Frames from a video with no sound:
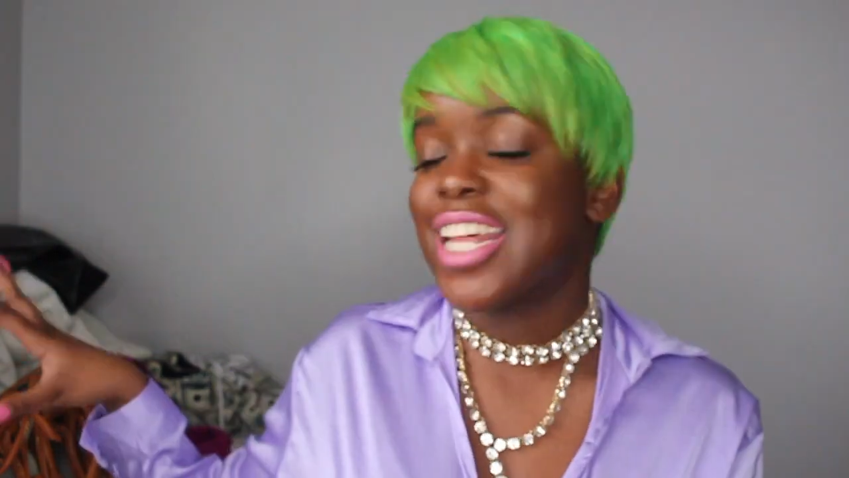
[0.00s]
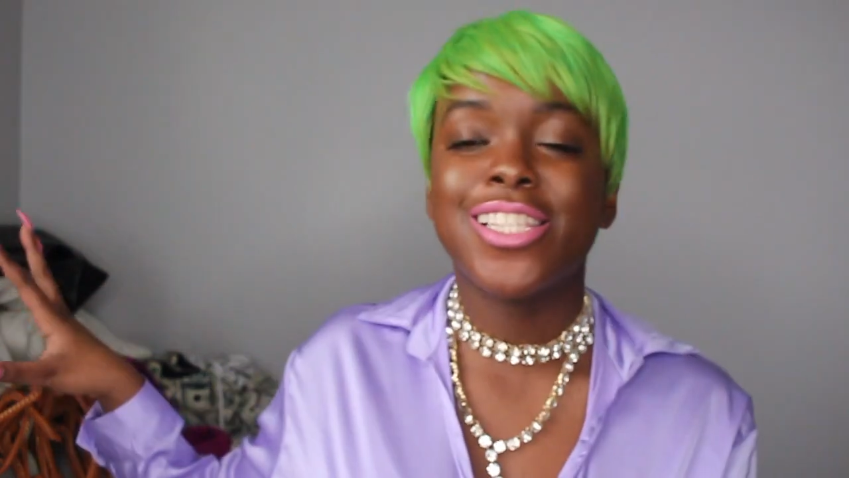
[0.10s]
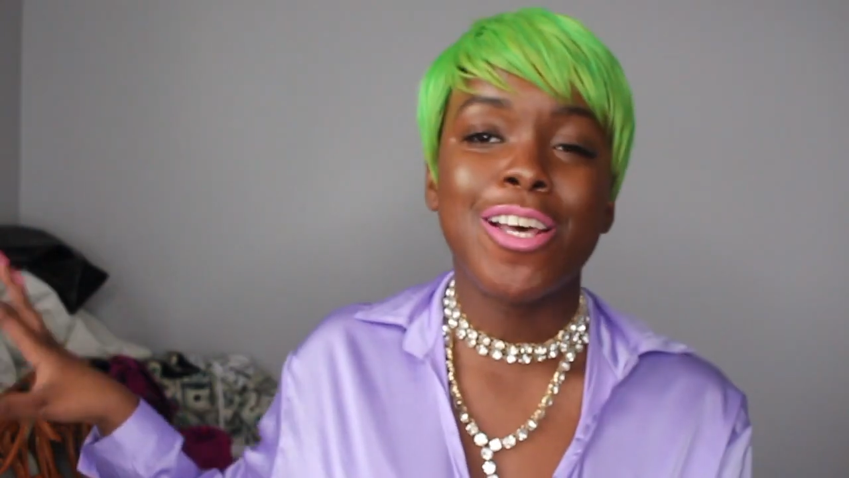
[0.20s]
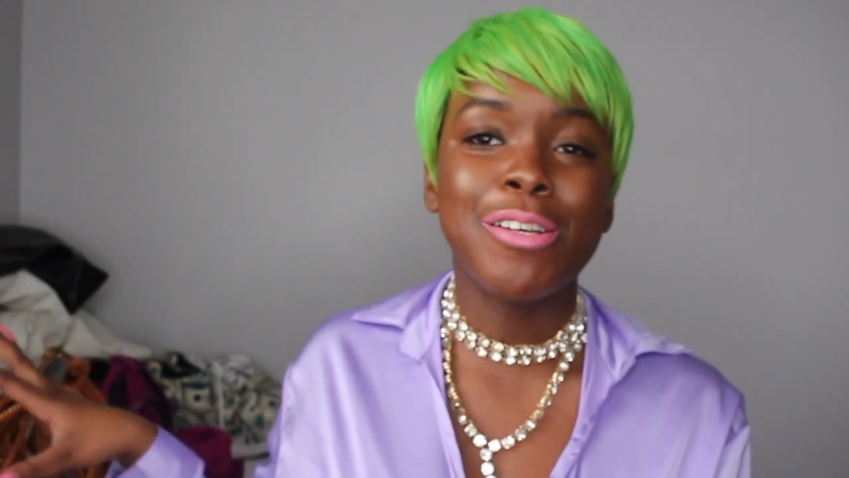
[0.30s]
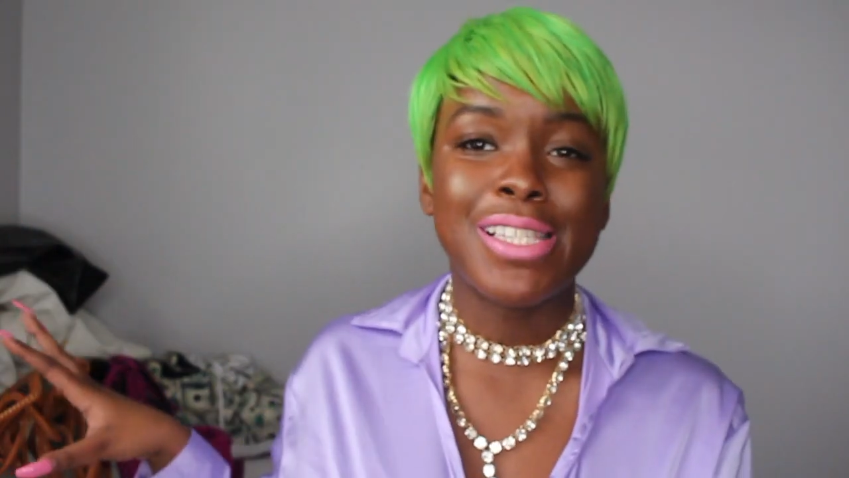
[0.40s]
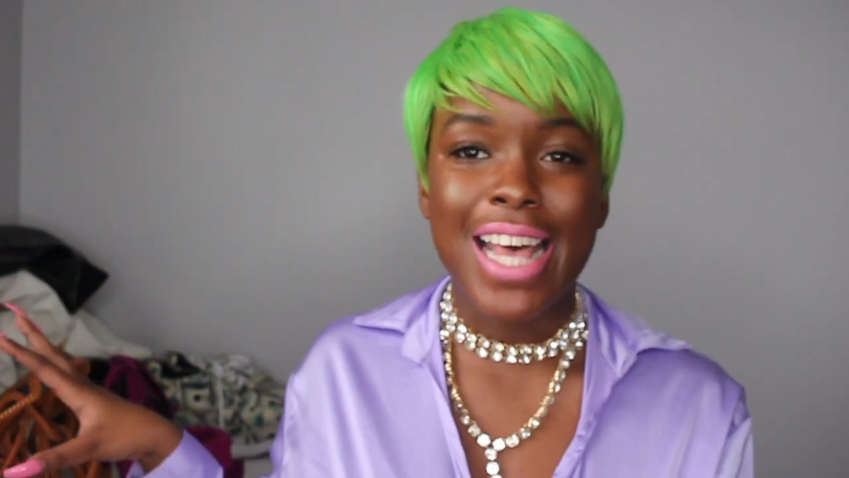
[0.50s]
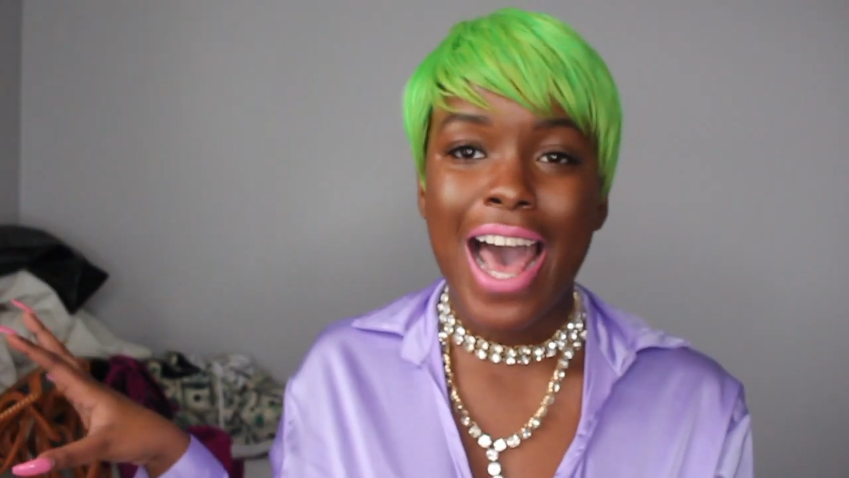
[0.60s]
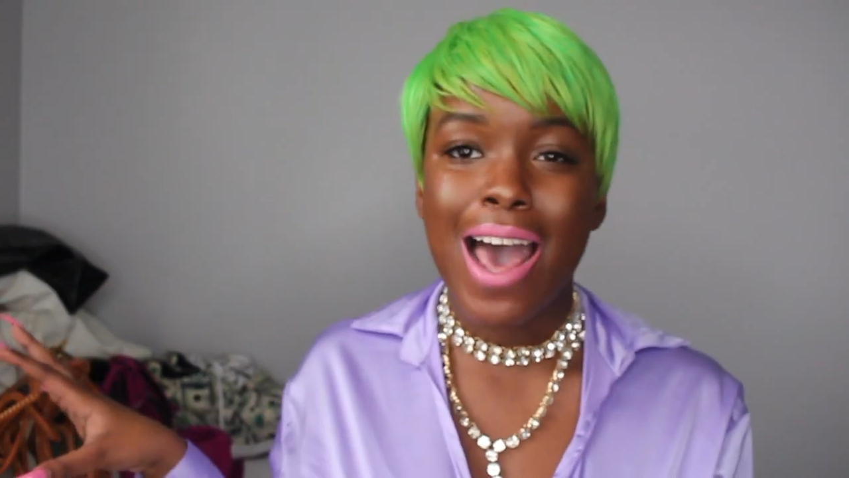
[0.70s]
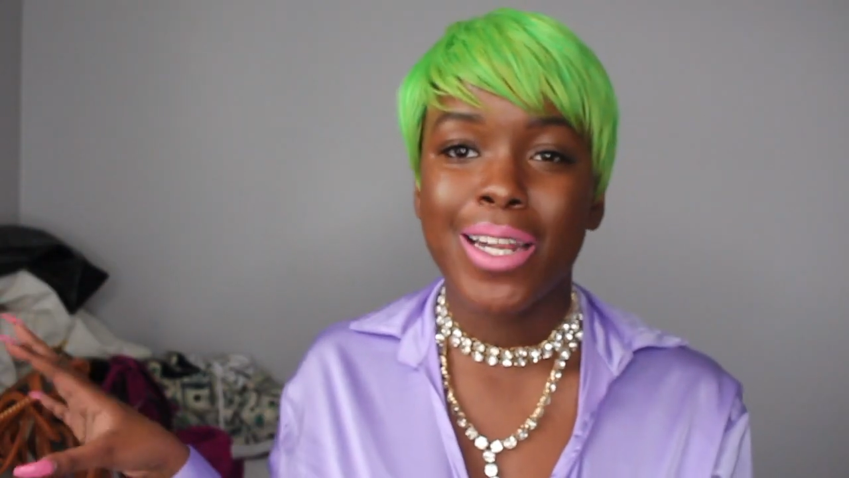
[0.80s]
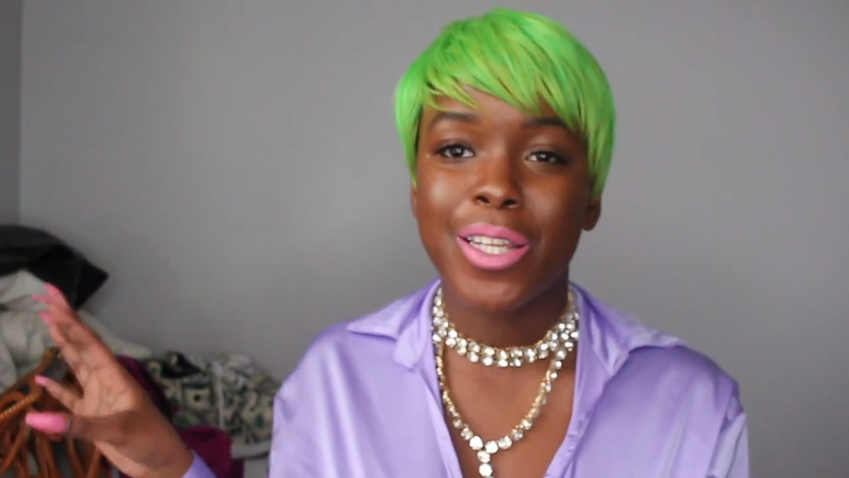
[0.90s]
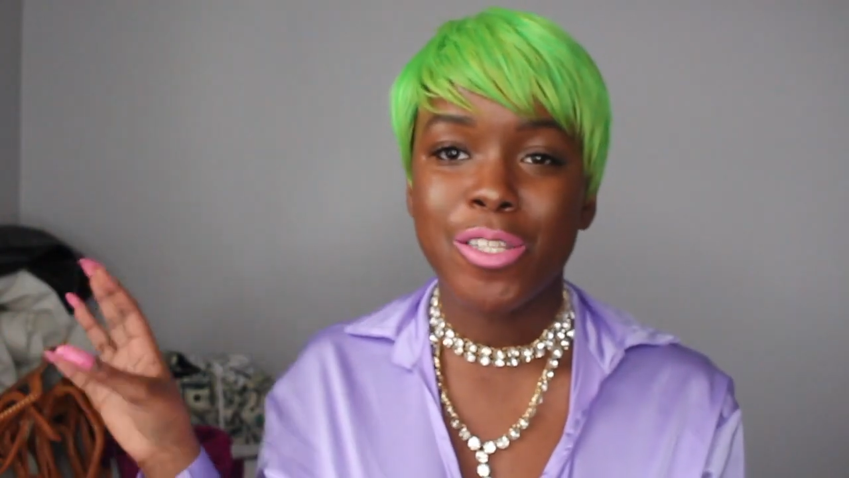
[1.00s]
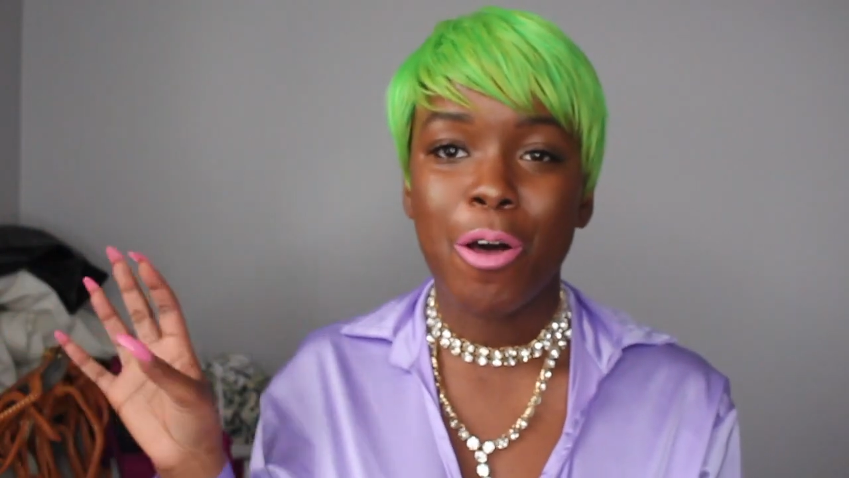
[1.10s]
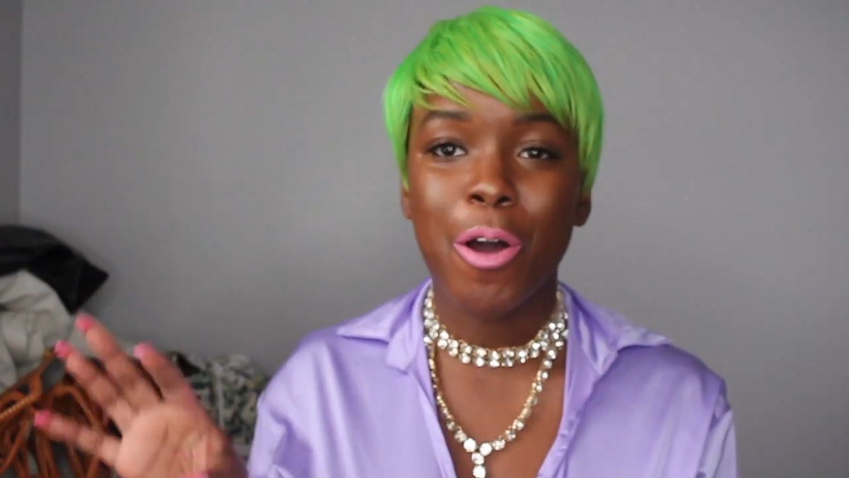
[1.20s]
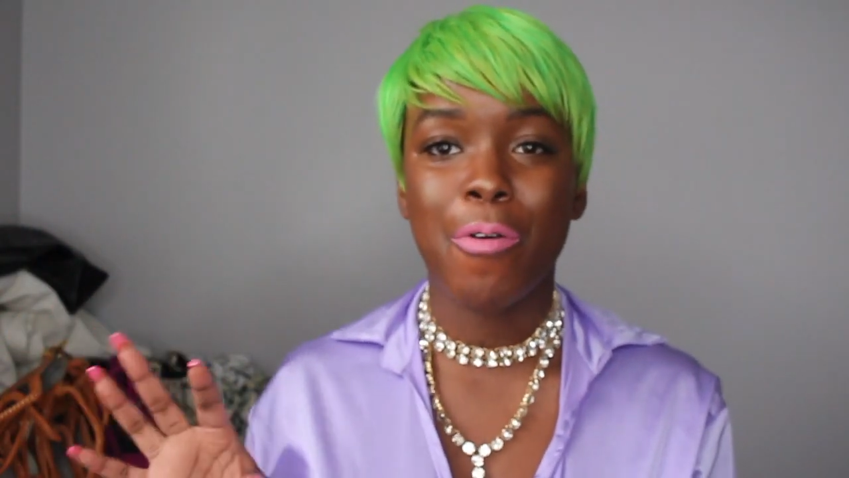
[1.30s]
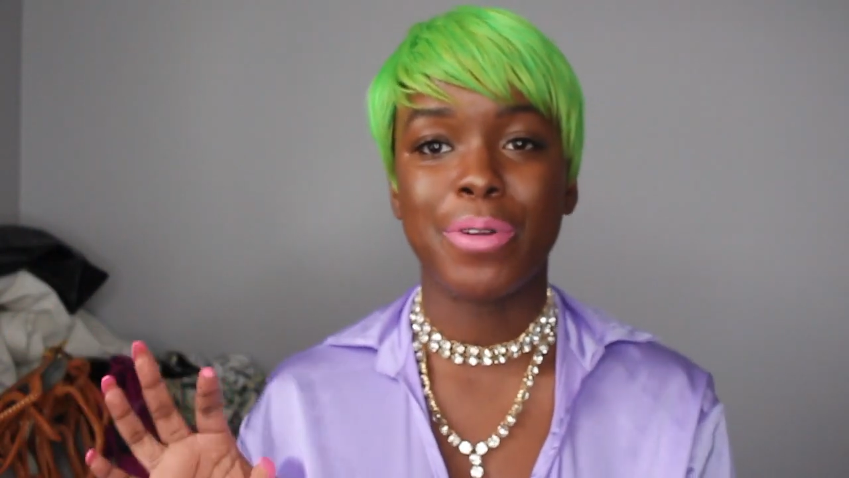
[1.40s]
And it's so sad, this
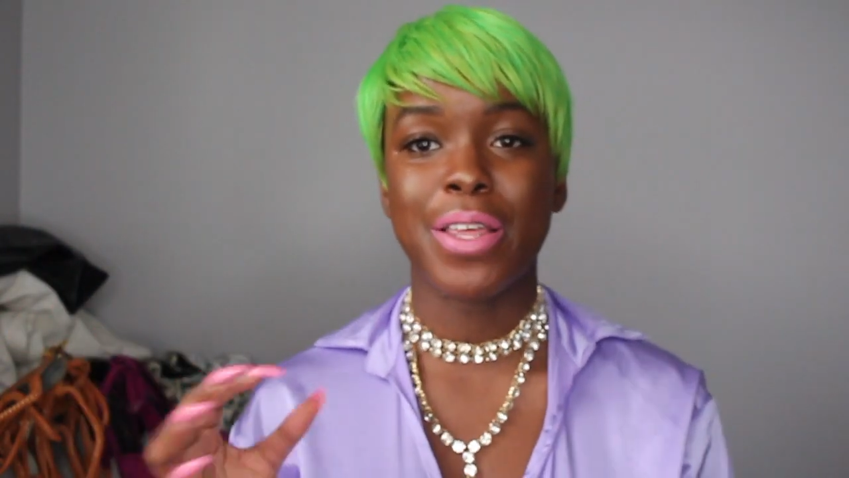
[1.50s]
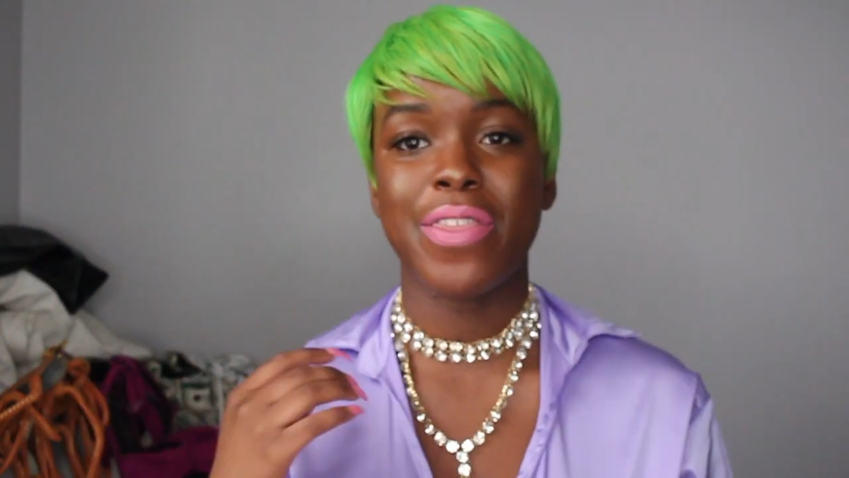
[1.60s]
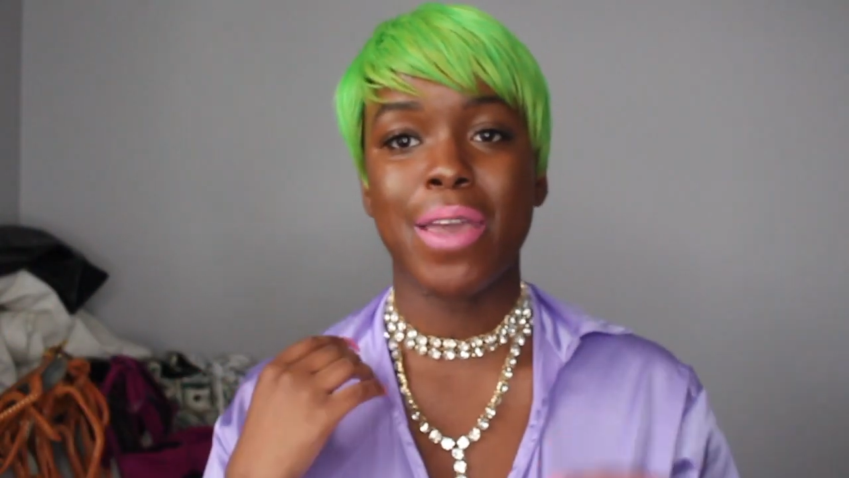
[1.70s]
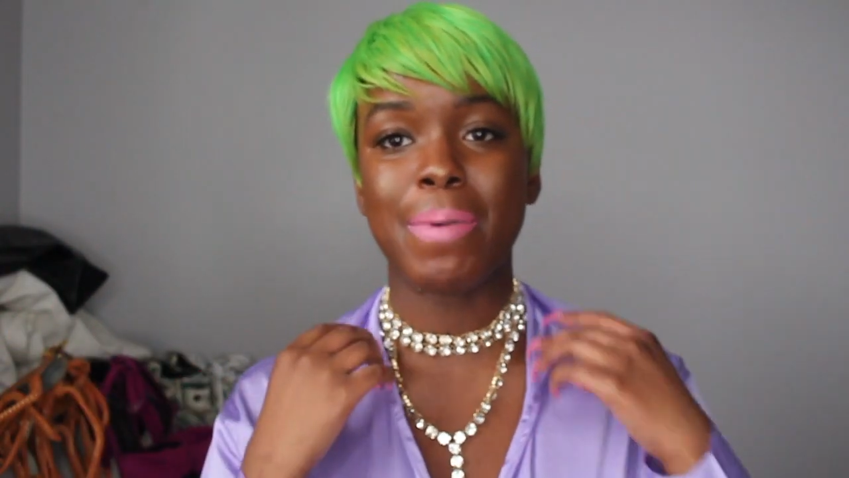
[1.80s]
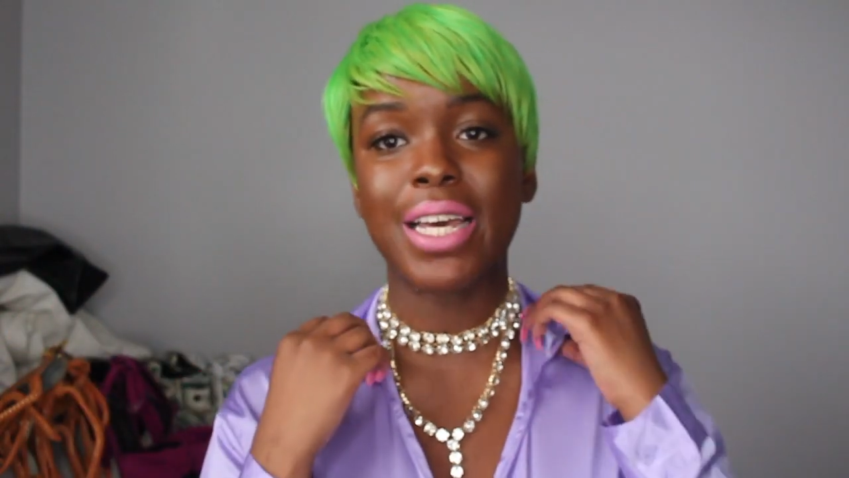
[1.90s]
whole corona thing,